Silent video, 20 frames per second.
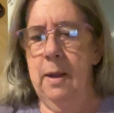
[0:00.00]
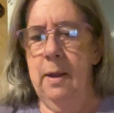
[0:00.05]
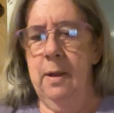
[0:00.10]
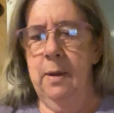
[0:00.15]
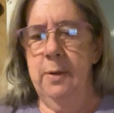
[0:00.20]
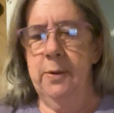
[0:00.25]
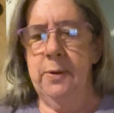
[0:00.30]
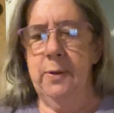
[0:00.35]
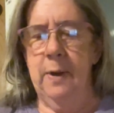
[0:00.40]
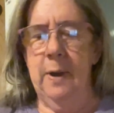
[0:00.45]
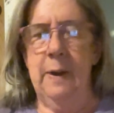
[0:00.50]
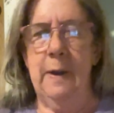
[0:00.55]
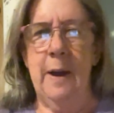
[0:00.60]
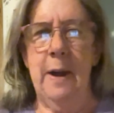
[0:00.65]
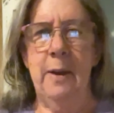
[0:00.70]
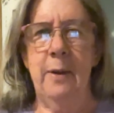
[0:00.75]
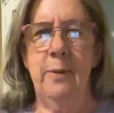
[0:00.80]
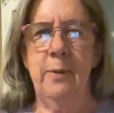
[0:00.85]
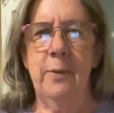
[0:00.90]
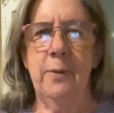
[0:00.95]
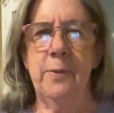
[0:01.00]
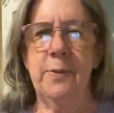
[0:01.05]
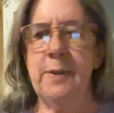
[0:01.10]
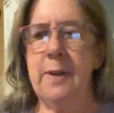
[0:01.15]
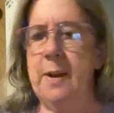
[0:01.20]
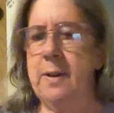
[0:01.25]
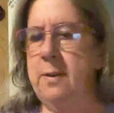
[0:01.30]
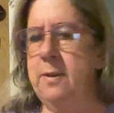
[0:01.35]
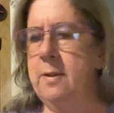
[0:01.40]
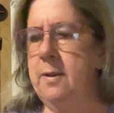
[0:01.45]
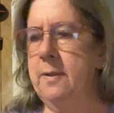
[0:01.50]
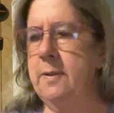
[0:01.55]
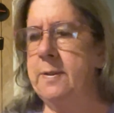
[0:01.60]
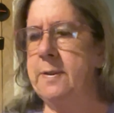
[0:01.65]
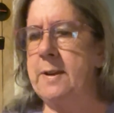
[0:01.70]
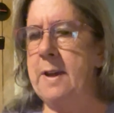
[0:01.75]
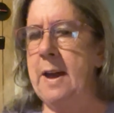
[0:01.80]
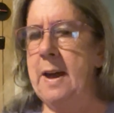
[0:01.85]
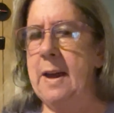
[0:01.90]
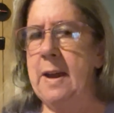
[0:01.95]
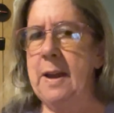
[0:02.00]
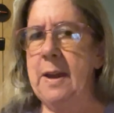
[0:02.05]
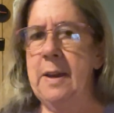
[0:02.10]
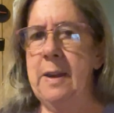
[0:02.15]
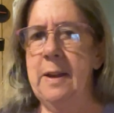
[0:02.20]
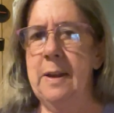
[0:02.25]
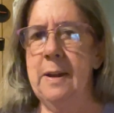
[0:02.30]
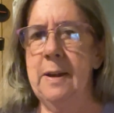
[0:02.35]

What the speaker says: So I got her just setting to the side.